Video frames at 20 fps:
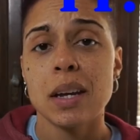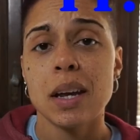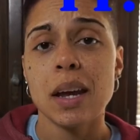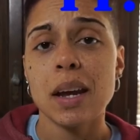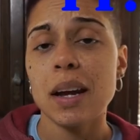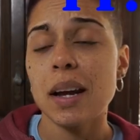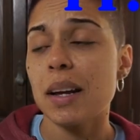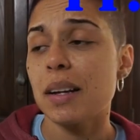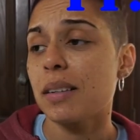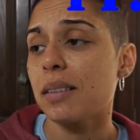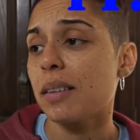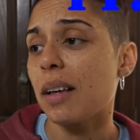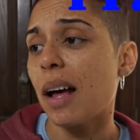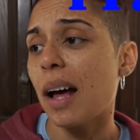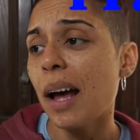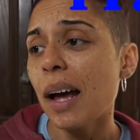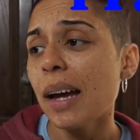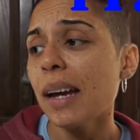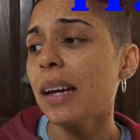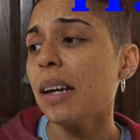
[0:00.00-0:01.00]
Hey guys,
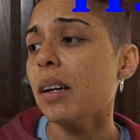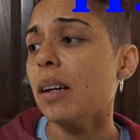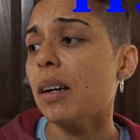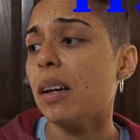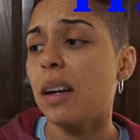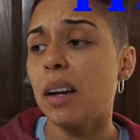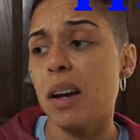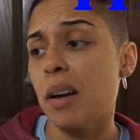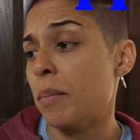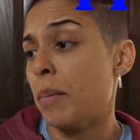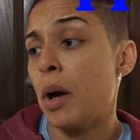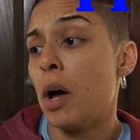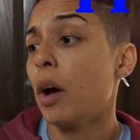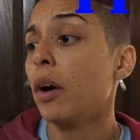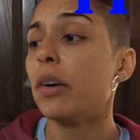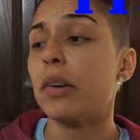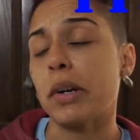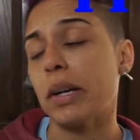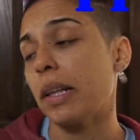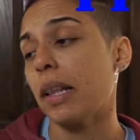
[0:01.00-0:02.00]
I am
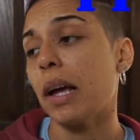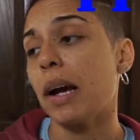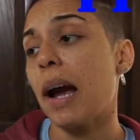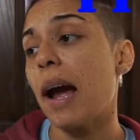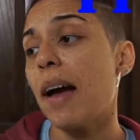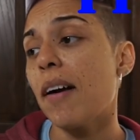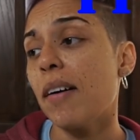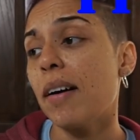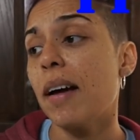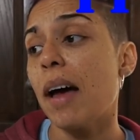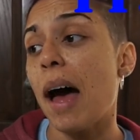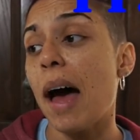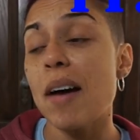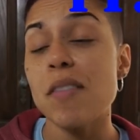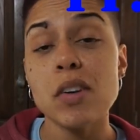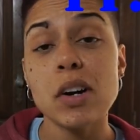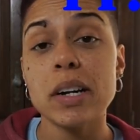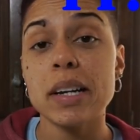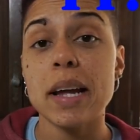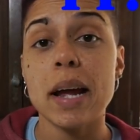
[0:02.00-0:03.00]
hungry. Like I,
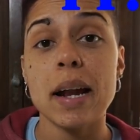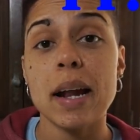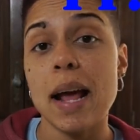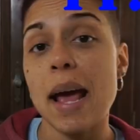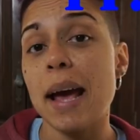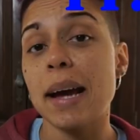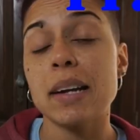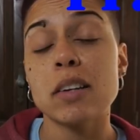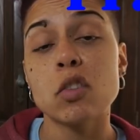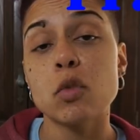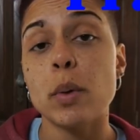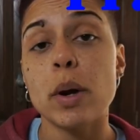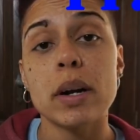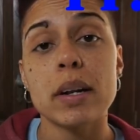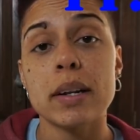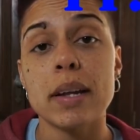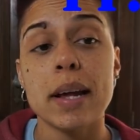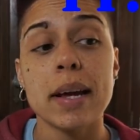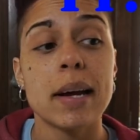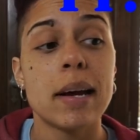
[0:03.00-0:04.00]
I've already had an Atkins bar
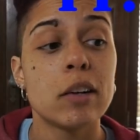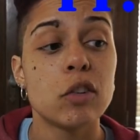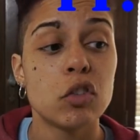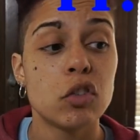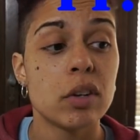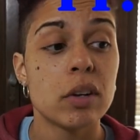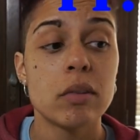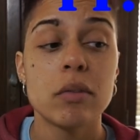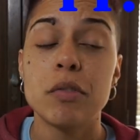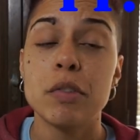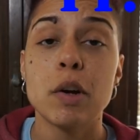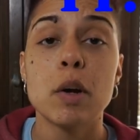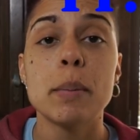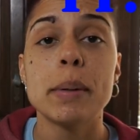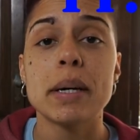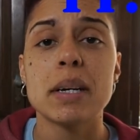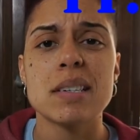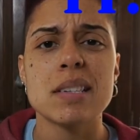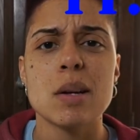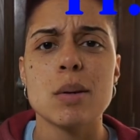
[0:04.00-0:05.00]
today. I just didn't
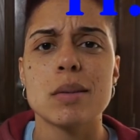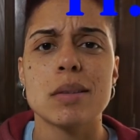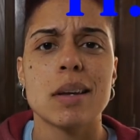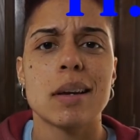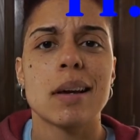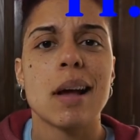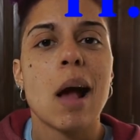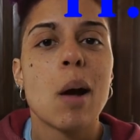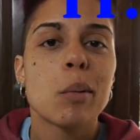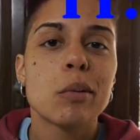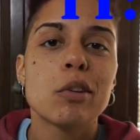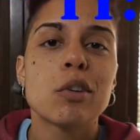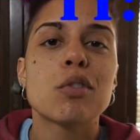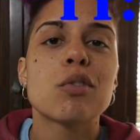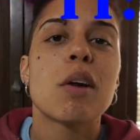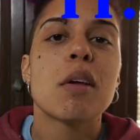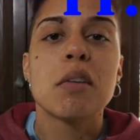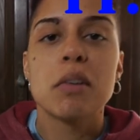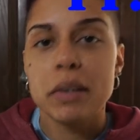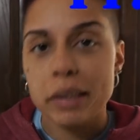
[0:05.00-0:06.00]
film it because I was like, I would
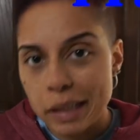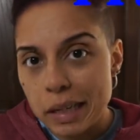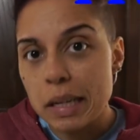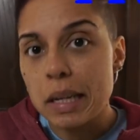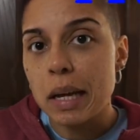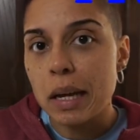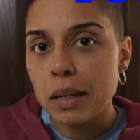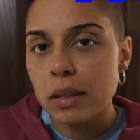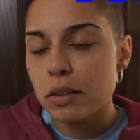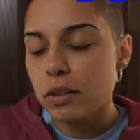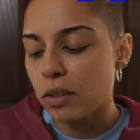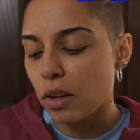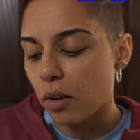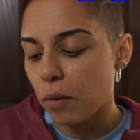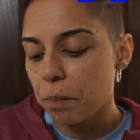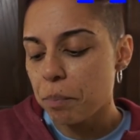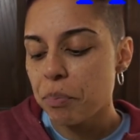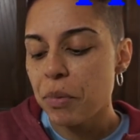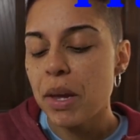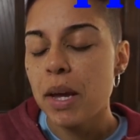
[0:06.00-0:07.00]
just rather eat it.
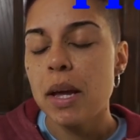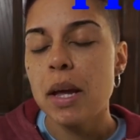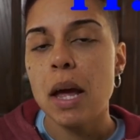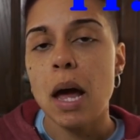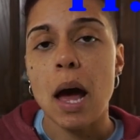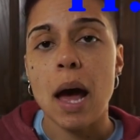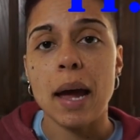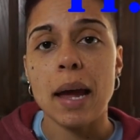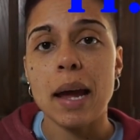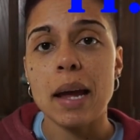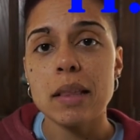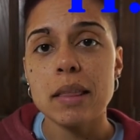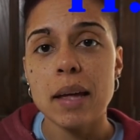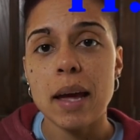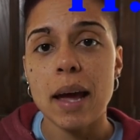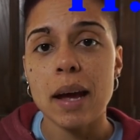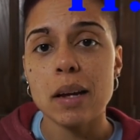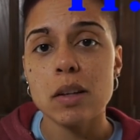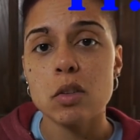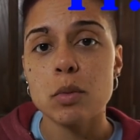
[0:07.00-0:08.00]
So I ate
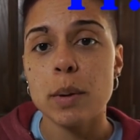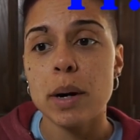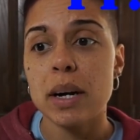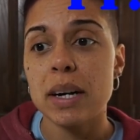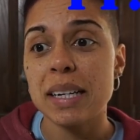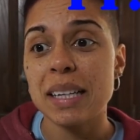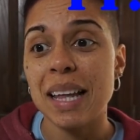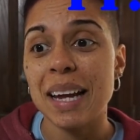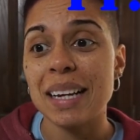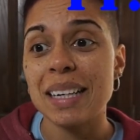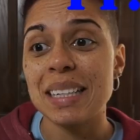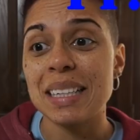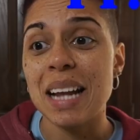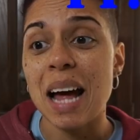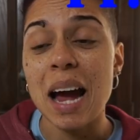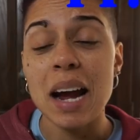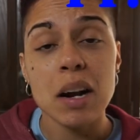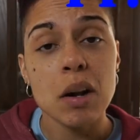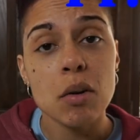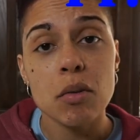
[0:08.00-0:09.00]
the Atkins bar at like
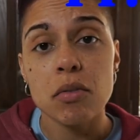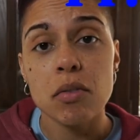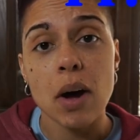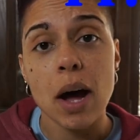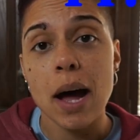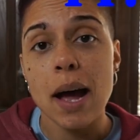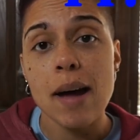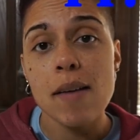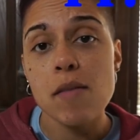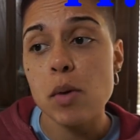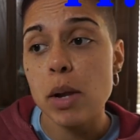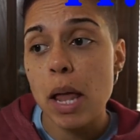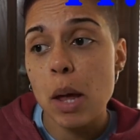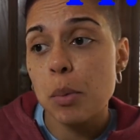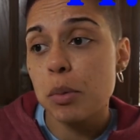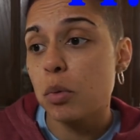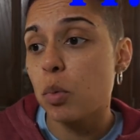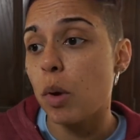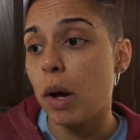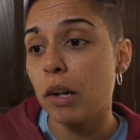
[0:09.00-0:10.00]
9.05 while I
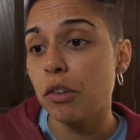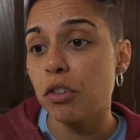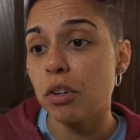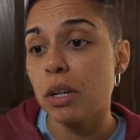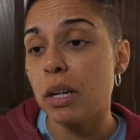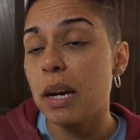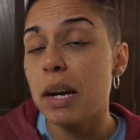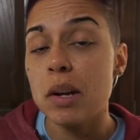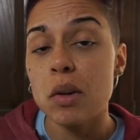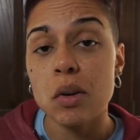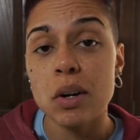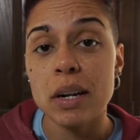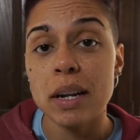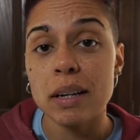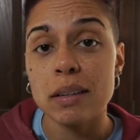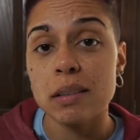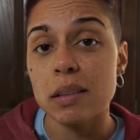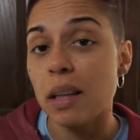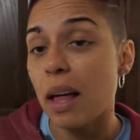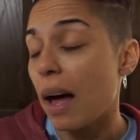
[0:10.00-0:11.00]
was watching Keto
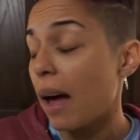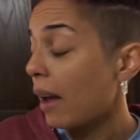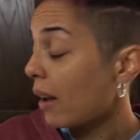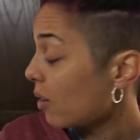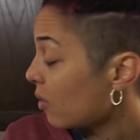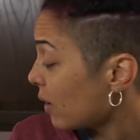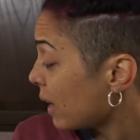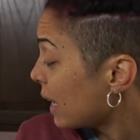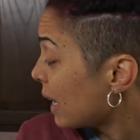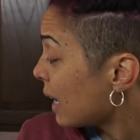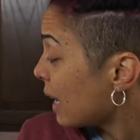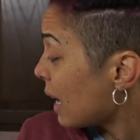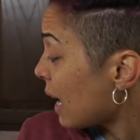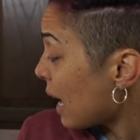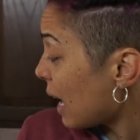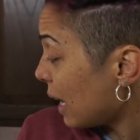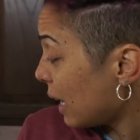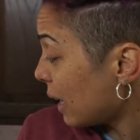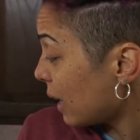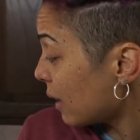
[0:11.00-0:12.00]
Connects live.
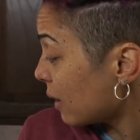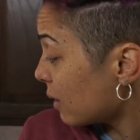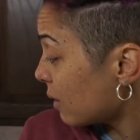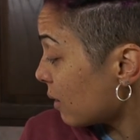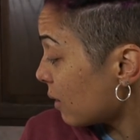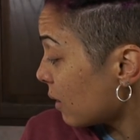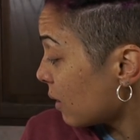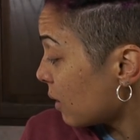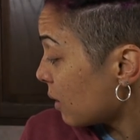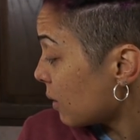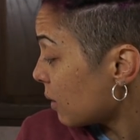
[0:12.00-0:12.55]
And